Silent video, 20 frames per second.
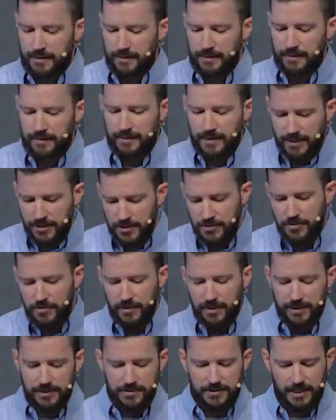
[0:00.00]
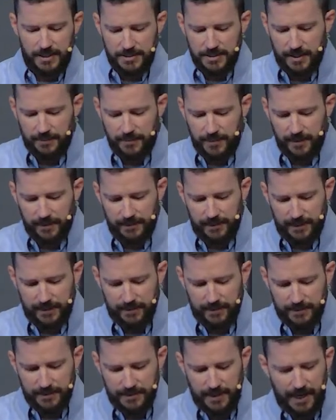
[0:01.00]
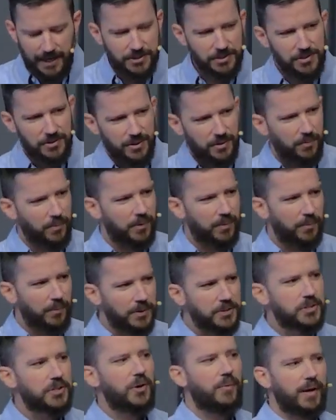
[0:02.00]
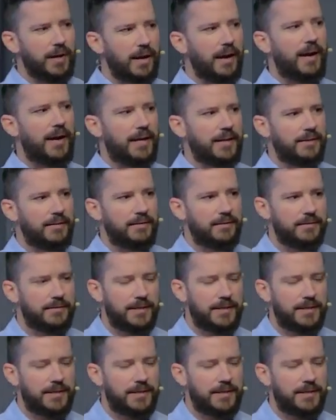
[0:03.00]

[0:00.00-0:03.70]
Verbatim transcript: and then you can say something like this. They ask you, What's going on?